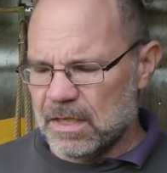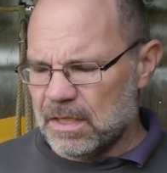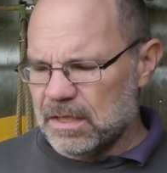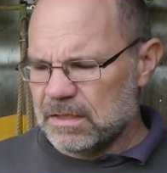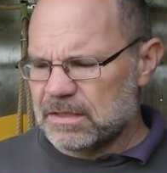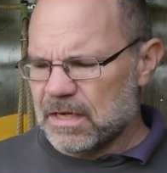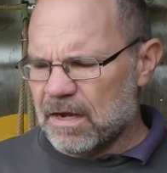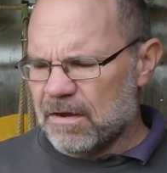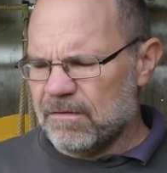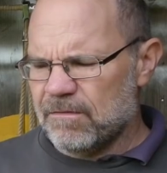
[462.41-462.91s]

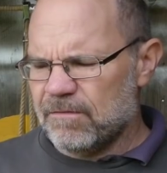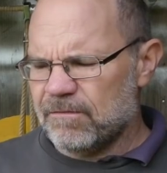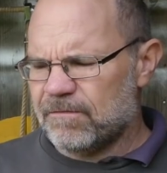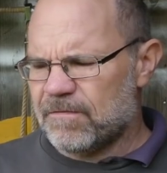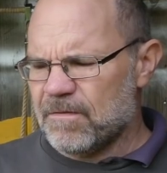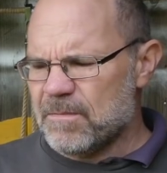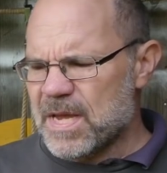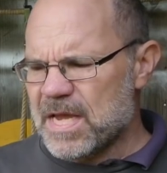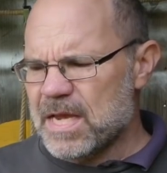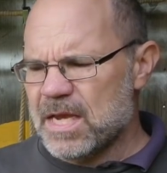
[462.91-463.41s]
So
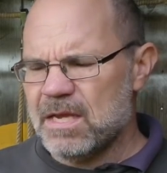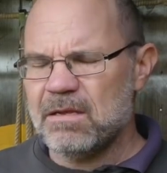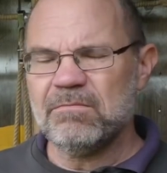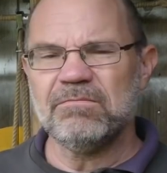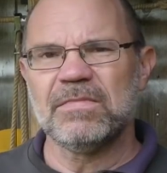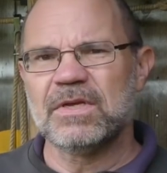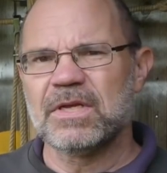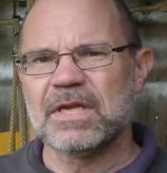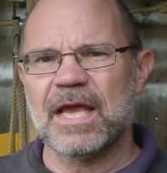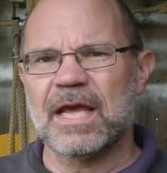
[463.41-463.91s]
for me,
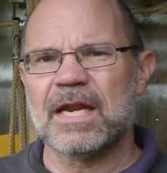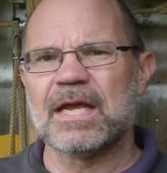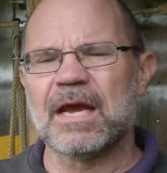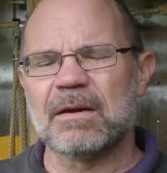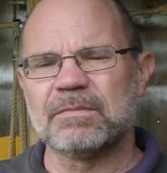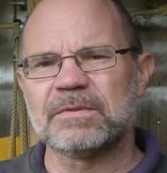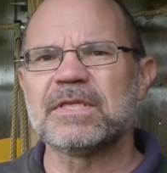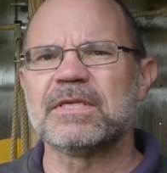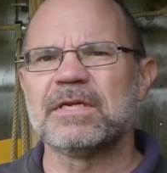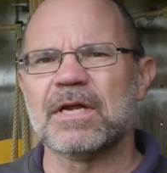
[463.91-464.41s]
getting
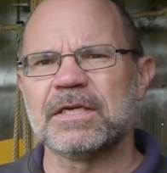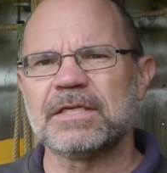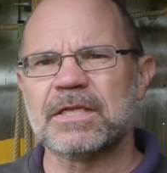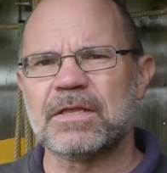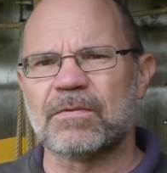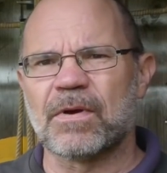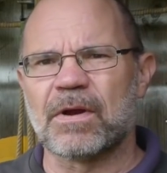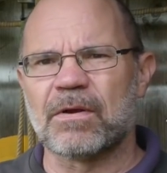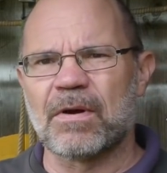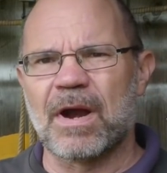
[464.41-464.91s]
up to the
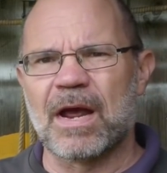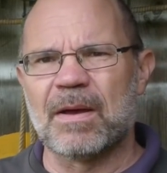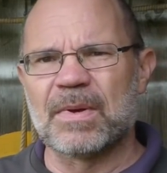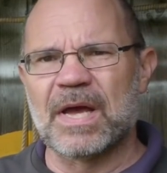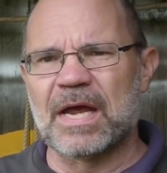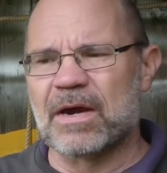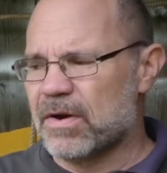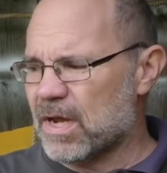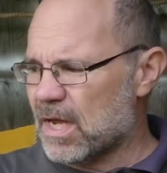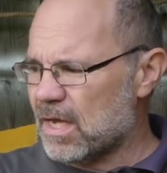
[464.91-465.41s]
93 gram
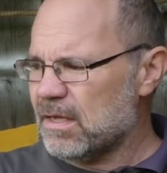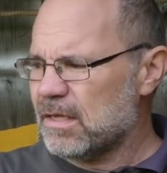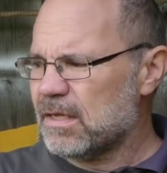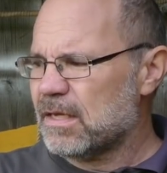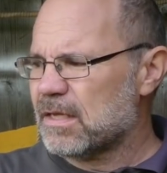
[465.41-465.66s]
area,